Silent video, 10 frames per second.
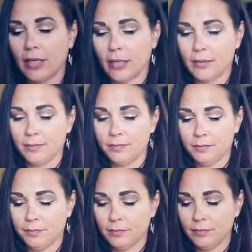deck.
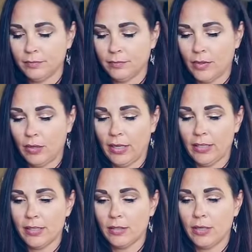
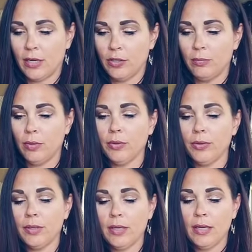Okay, so now you
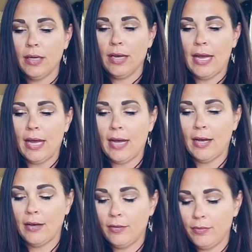both
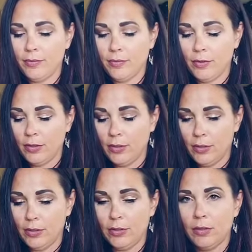have
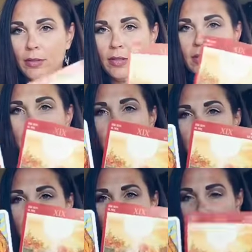the
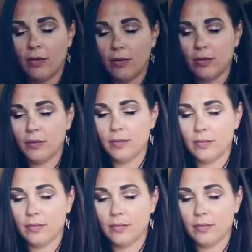Sun as well.